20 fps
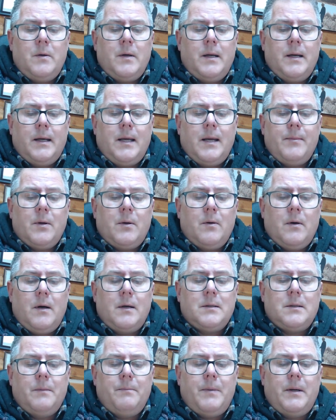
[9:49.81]
and I came
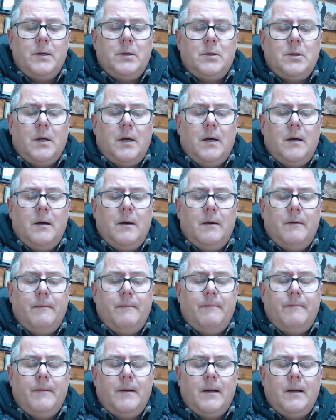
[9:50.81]
across a bunch of